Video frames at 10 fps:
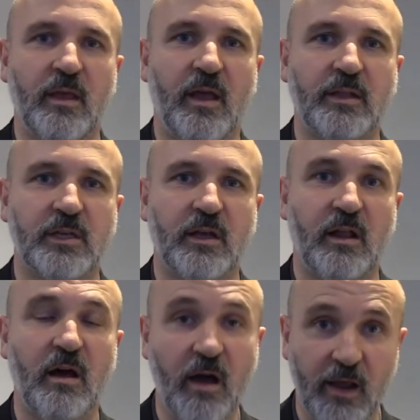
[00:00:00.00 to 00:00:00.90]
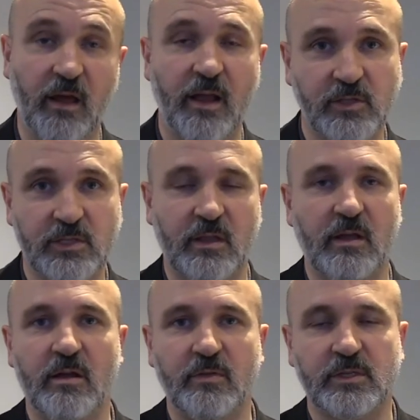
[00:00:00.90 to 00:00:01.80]
and to kind of highlight and
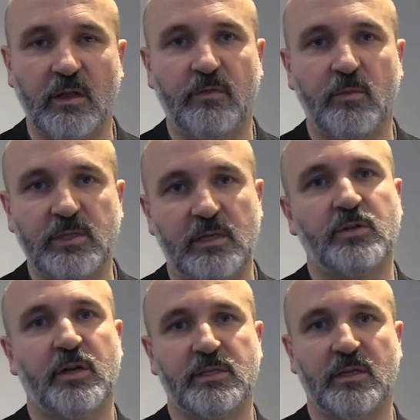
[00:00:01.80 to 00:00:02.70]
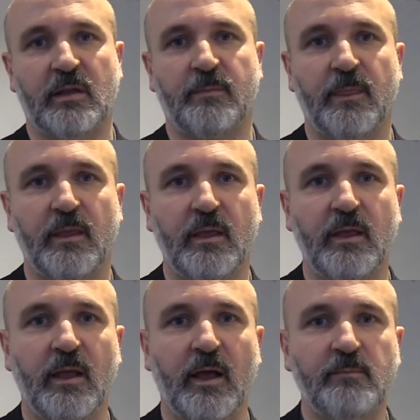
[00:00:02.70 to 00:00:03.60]
star the stuff that was interesting.
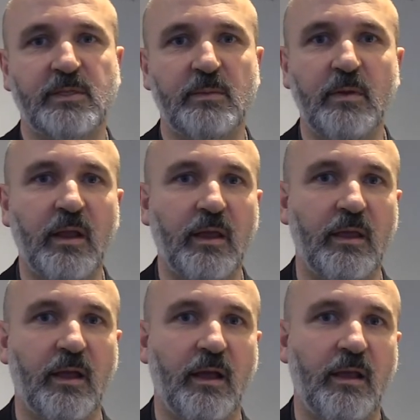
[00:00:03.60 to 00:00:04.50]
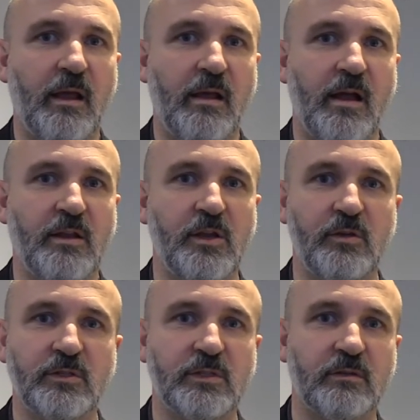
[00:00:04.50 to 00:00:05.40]
Similarly, you know, a
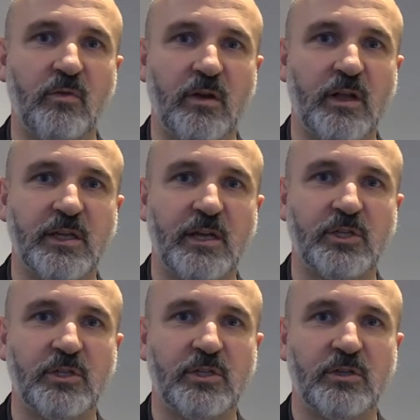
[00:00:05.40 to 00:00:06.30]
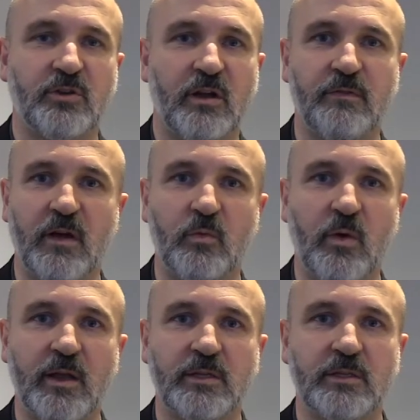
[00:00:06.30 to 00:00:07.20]
news organization should try and find
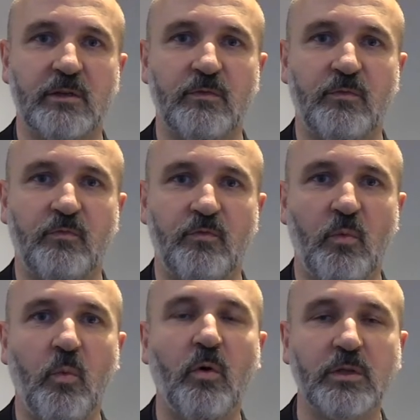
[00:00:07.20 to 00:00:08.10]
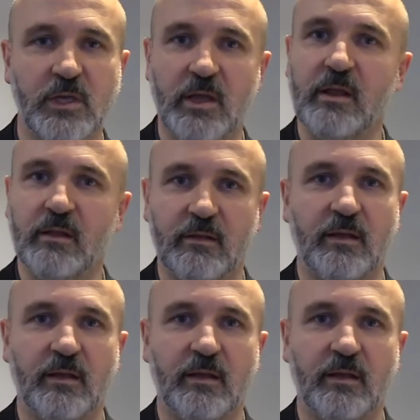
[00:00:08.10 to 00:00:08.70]
ways of rewarding